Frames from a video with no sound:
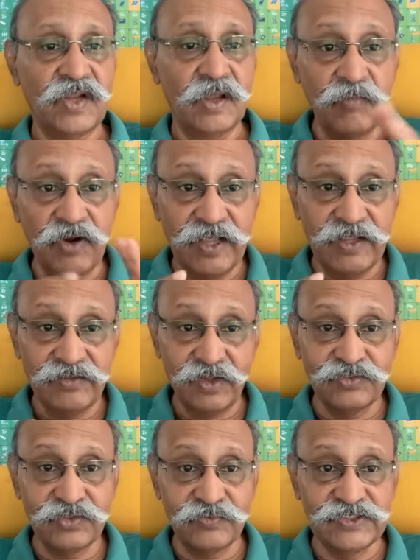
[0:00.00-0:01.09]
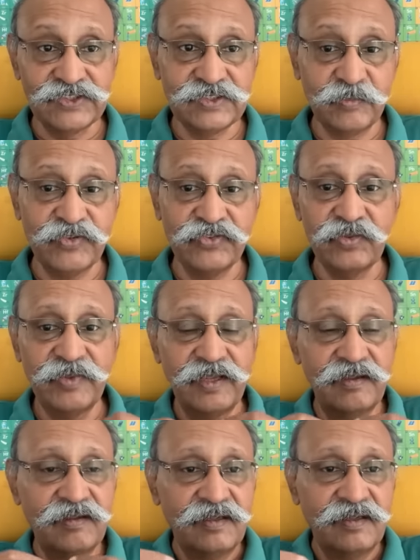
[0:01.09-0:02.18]
Cambodia is also, which is supposed to be
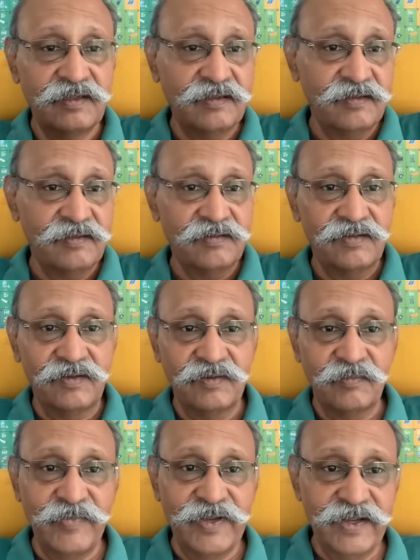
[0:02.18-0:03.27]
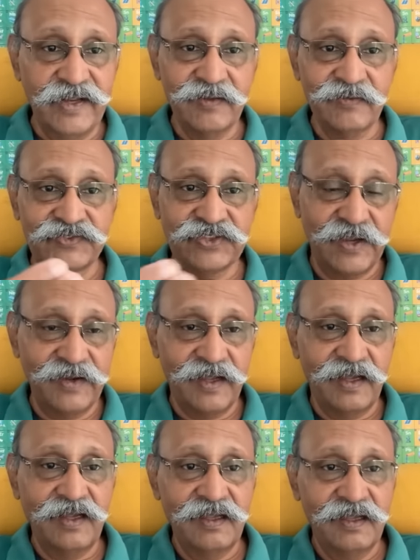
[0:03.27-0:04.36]
a minion of
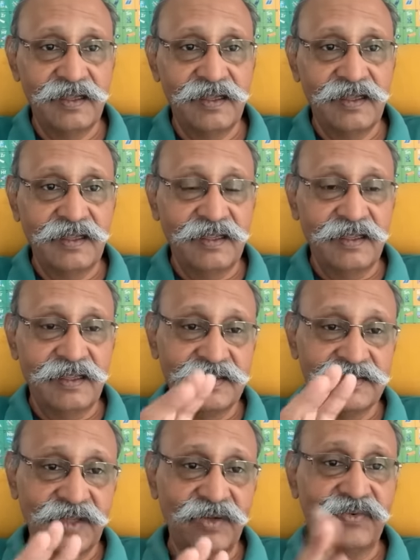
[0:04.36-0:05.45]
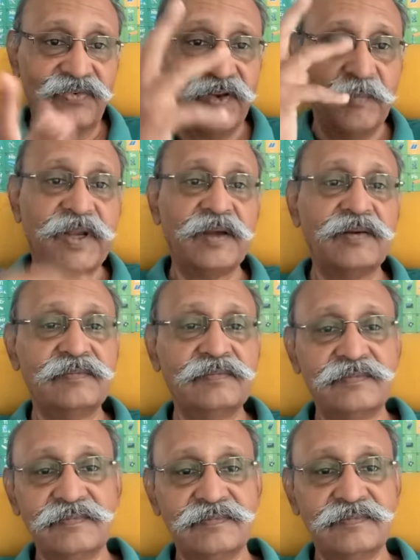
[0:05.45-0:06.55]
China, has now flipped
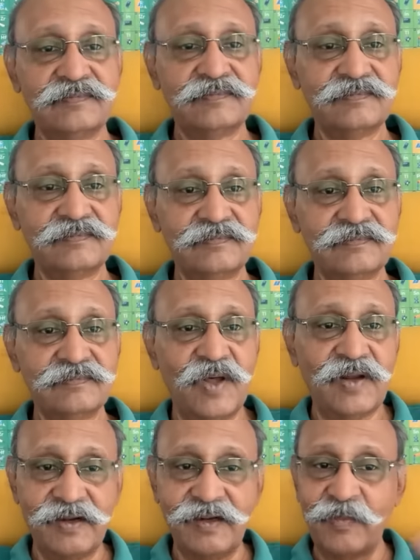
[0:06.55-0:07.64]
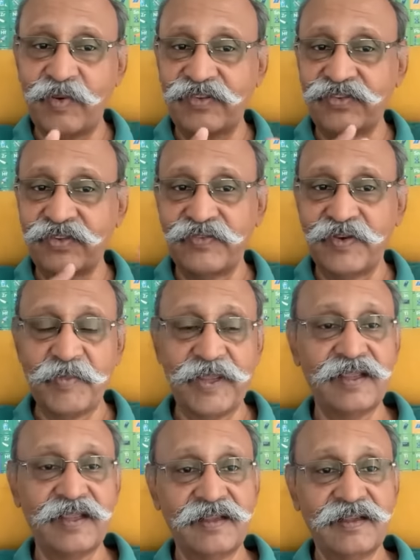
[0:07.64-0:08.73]
or in the process of
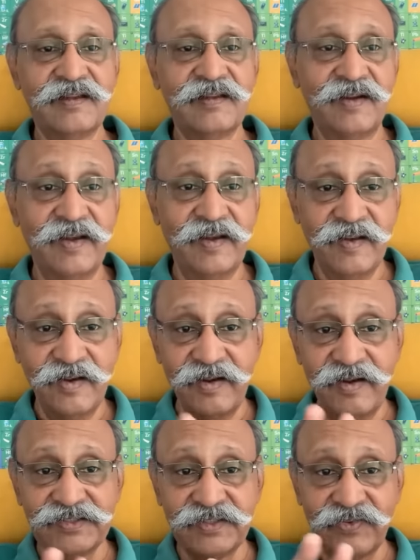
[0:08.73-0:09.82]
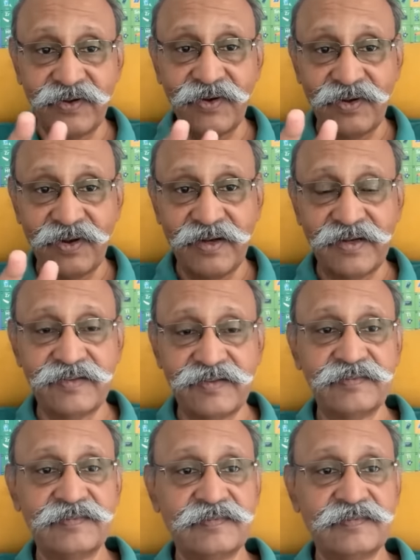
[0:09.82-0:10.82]
flipping, reaching for alternates.